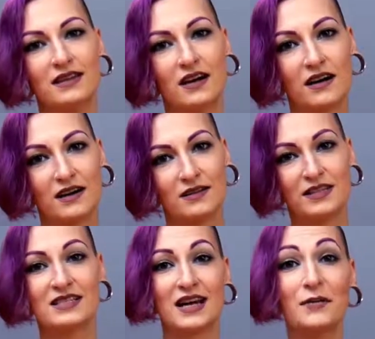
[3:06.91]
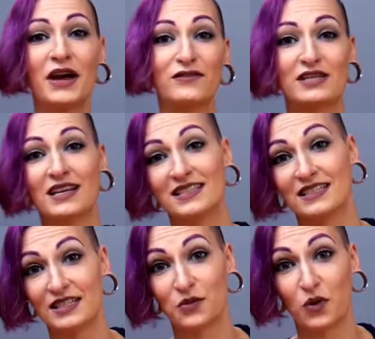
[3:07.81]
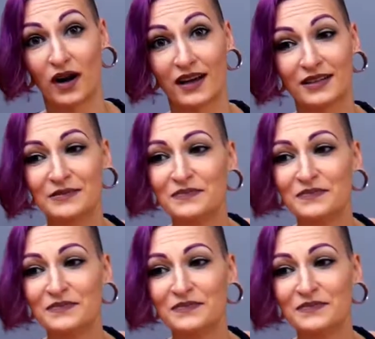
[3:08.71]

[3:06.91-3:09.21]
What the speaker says: This time advertising did work.